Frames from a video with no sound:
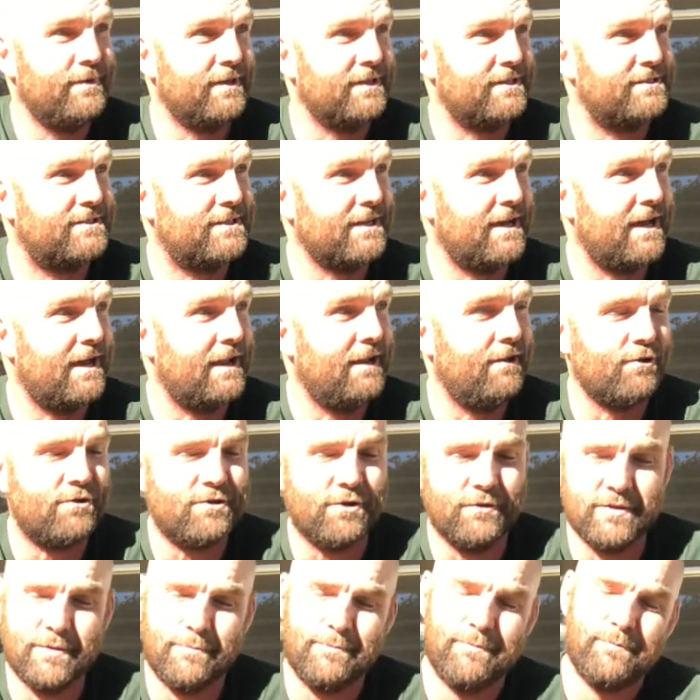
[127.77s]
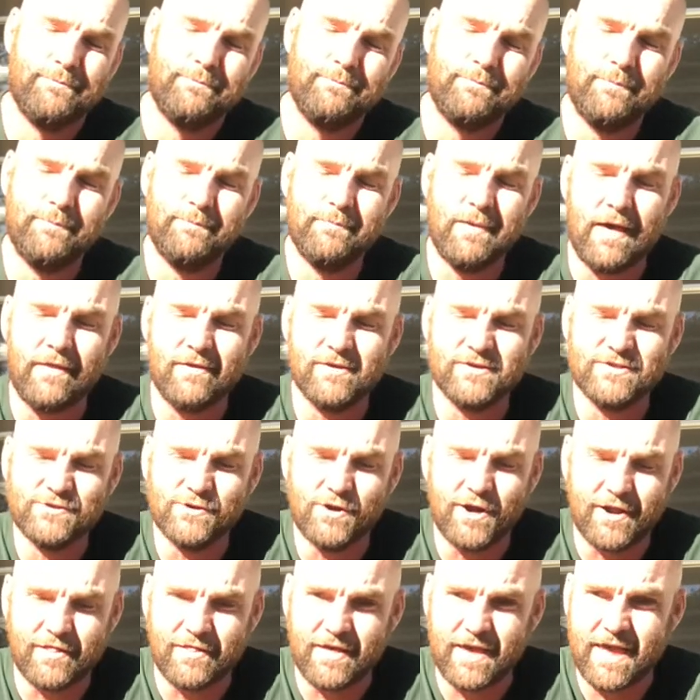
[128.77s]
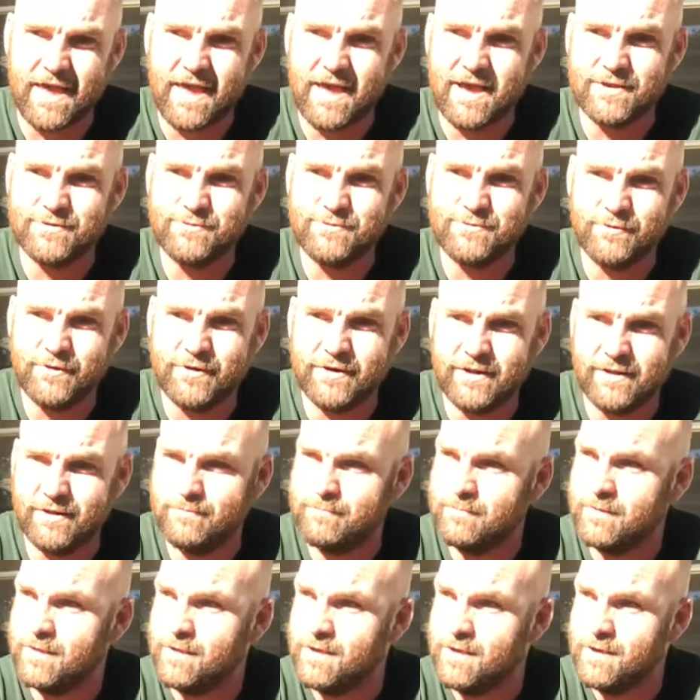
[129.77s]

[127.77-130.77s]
But look, on the other side of the house, we've got a